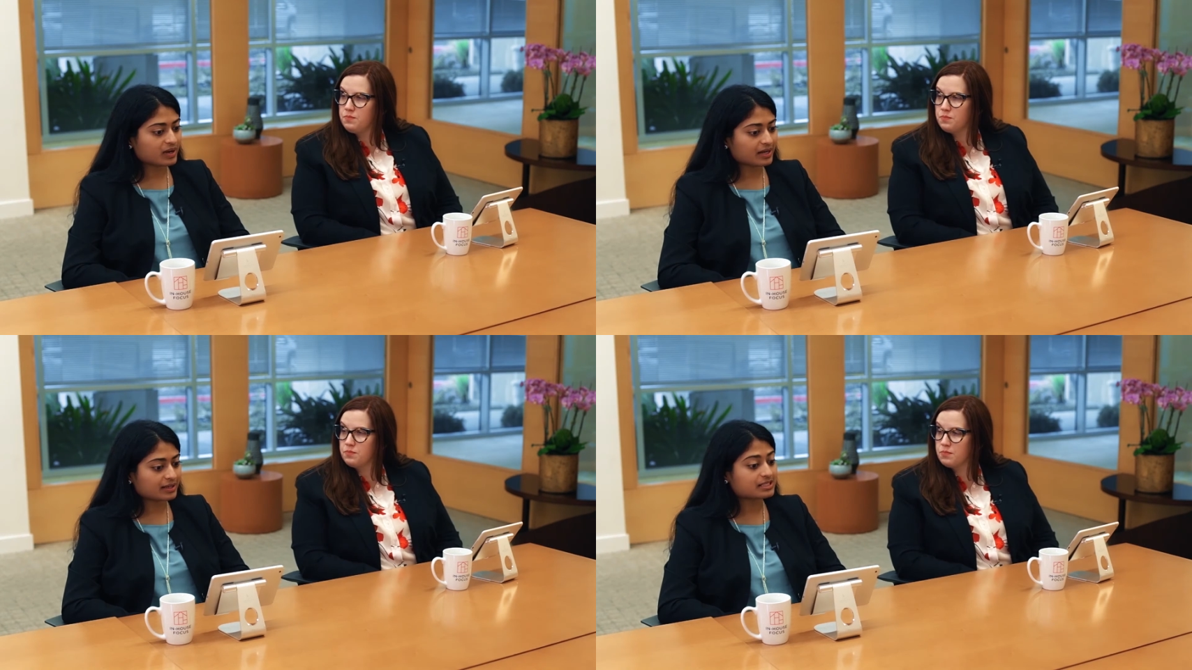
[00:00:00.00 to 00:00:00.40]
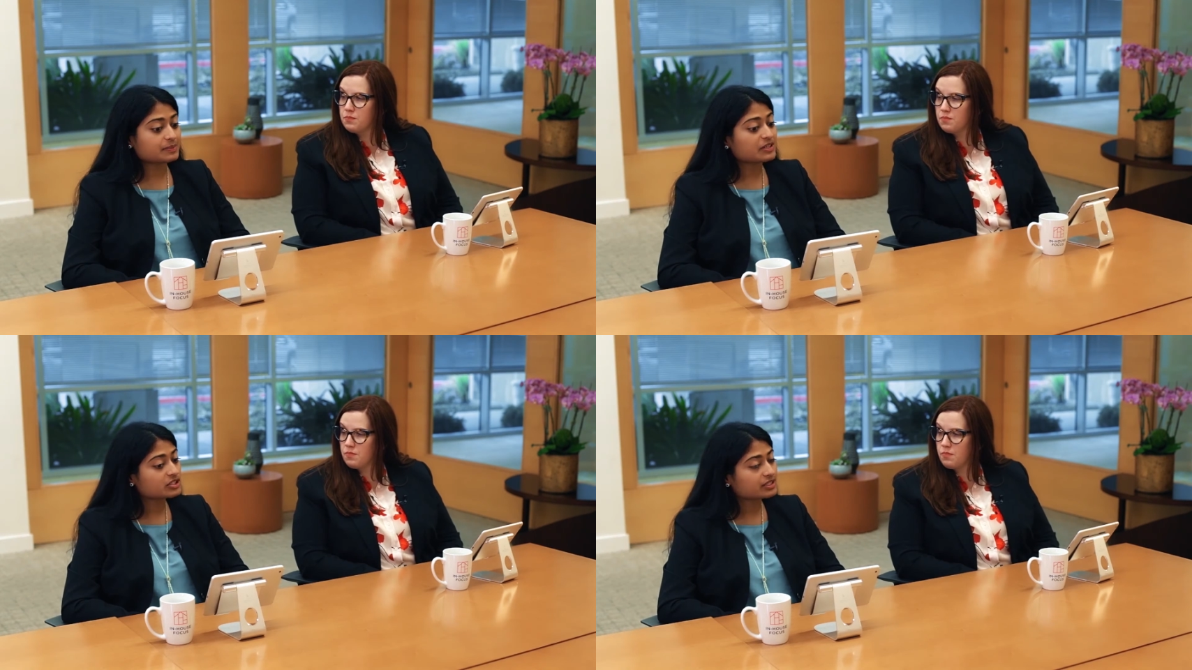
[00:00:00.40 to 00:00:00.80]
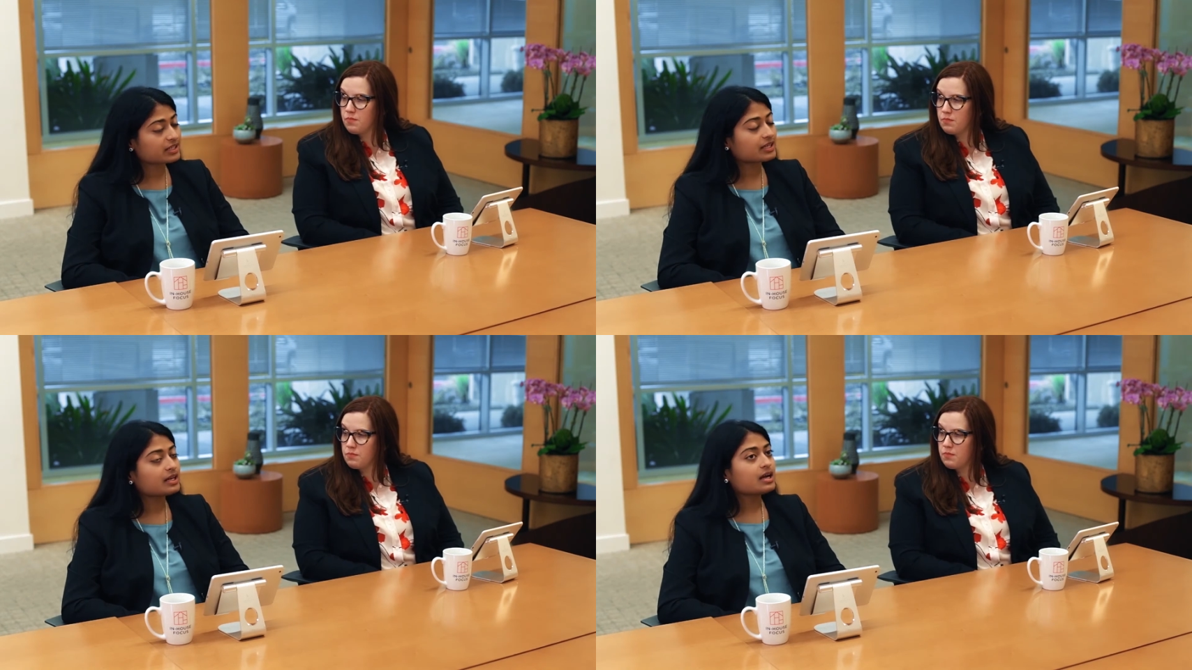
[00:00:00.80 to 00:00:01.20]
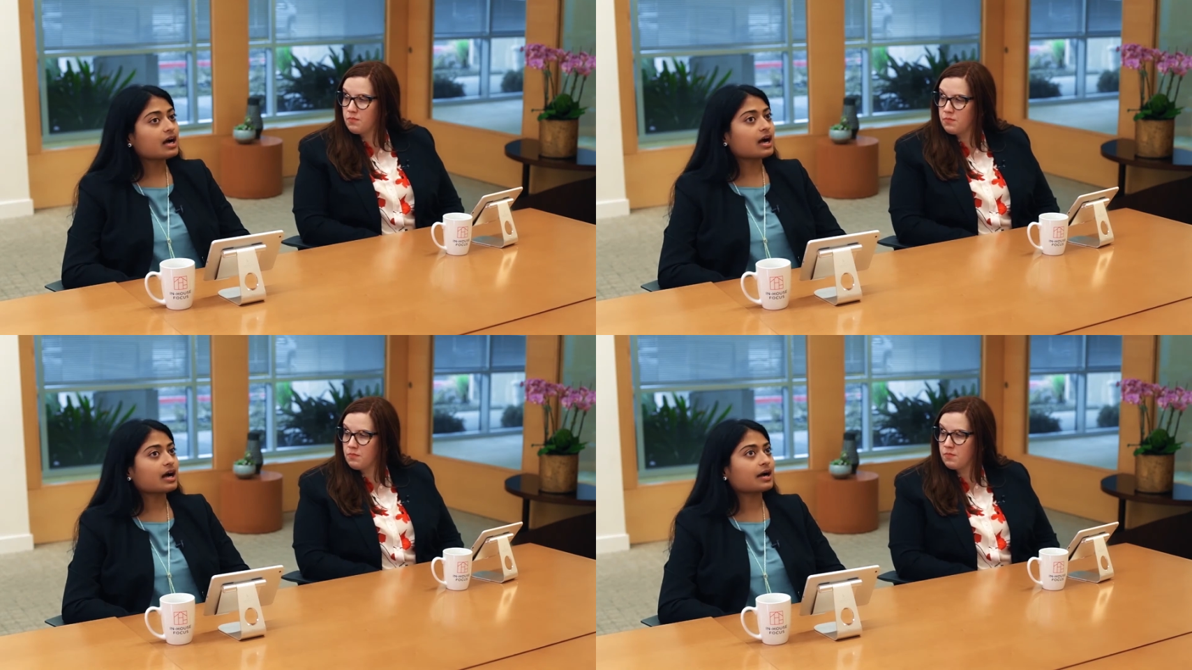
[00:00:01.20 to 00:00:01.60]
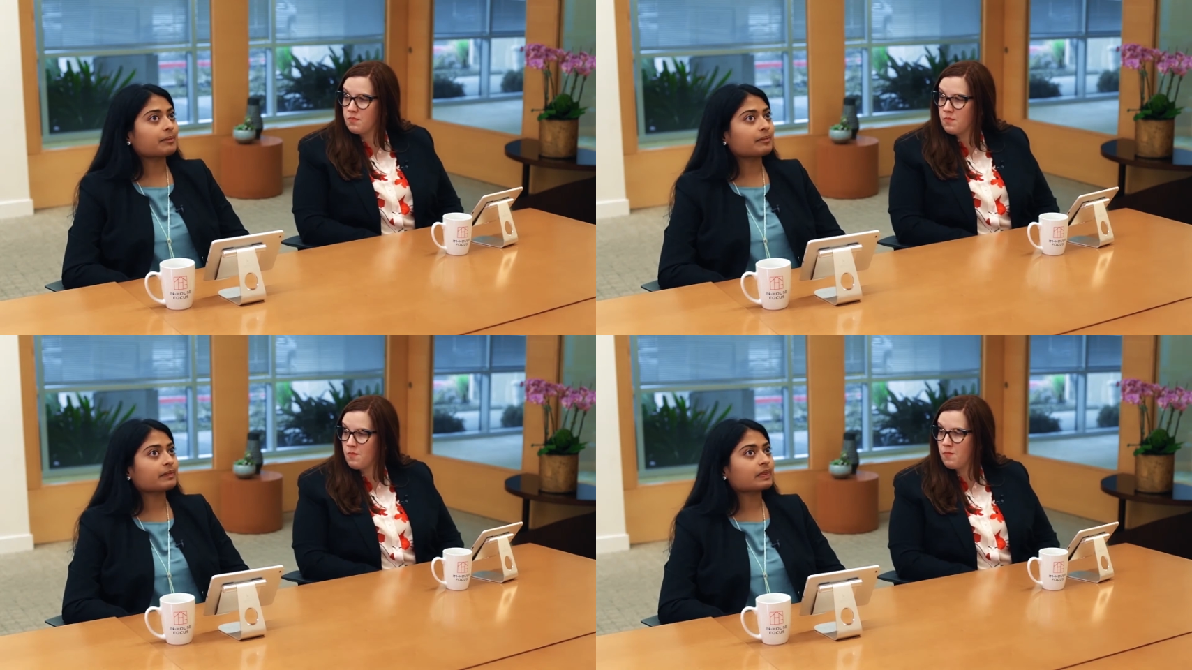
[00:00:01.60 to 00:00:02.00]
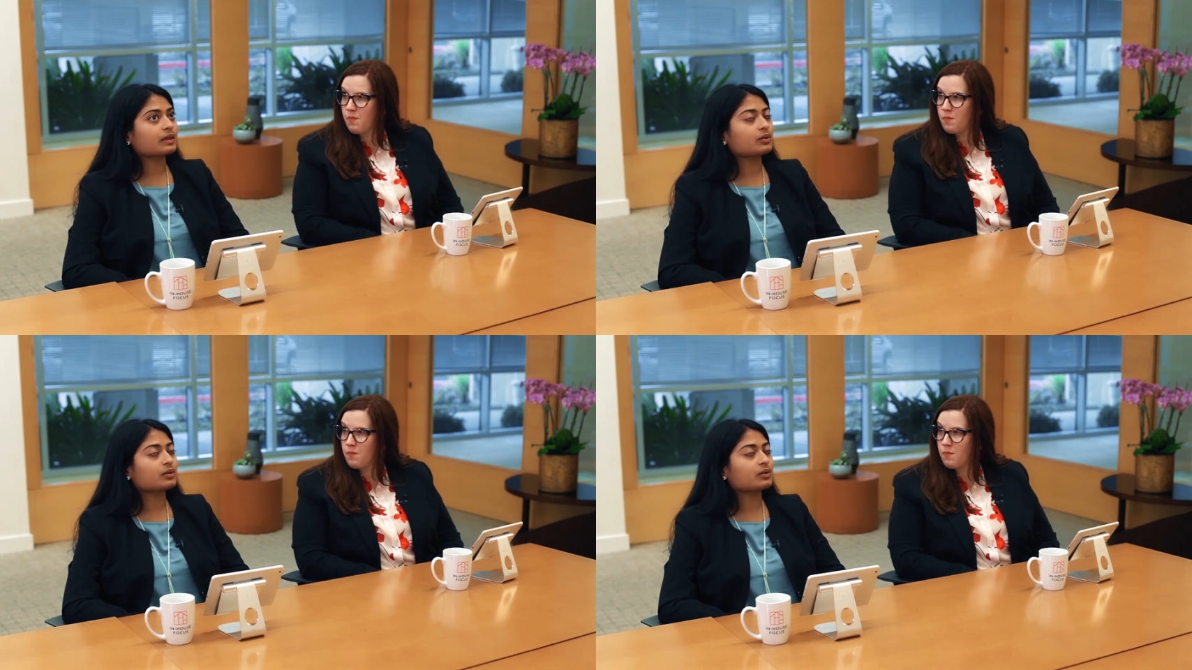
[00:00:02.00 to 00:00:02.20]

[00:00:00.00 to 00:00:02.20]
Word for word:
Speaker 1: when, especially um,